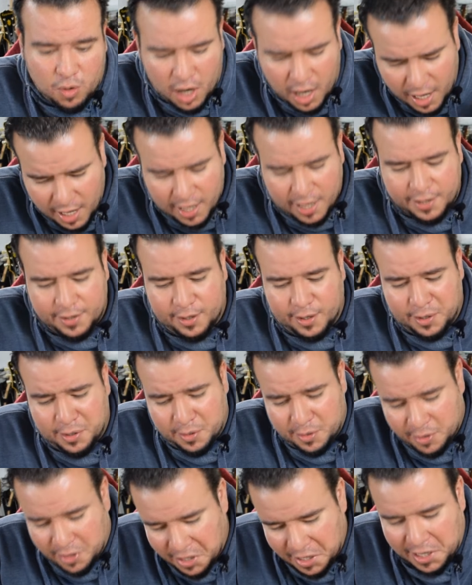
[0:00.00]

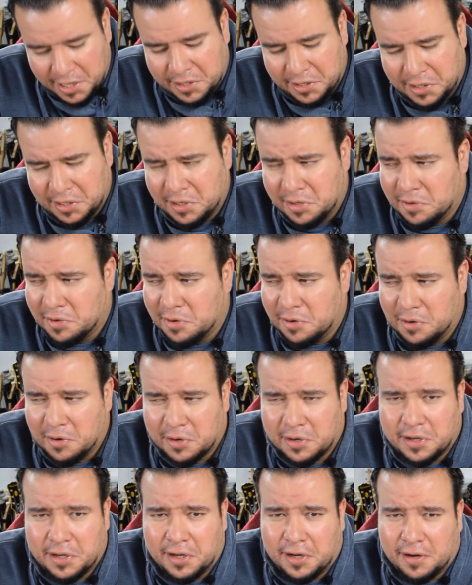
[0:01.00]
a harder
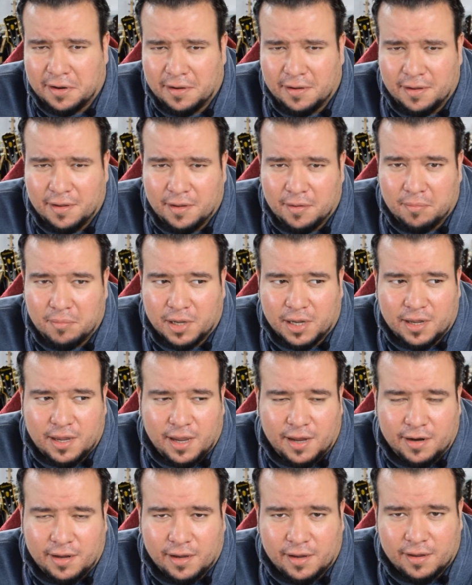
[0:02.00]
locking
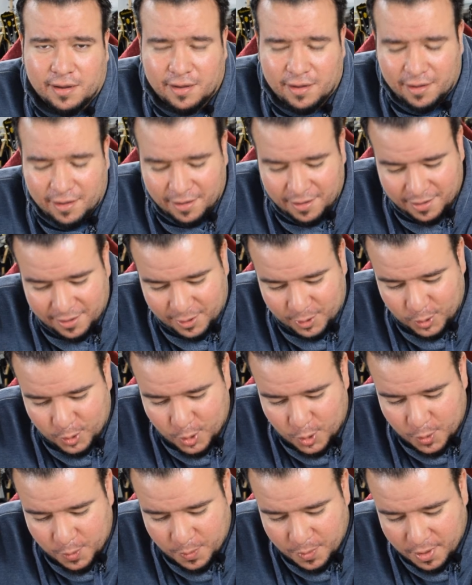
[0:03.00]
mechanic, you
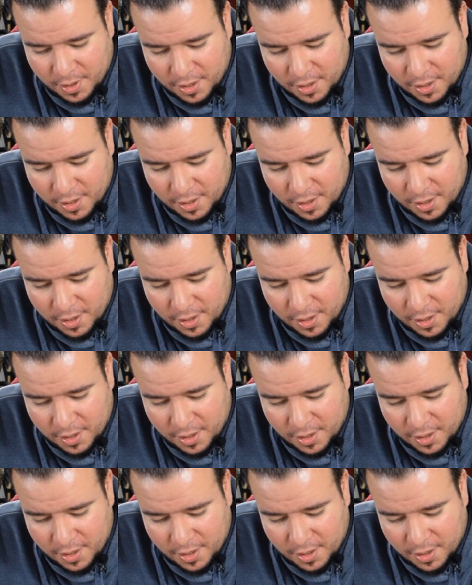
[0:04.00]
know.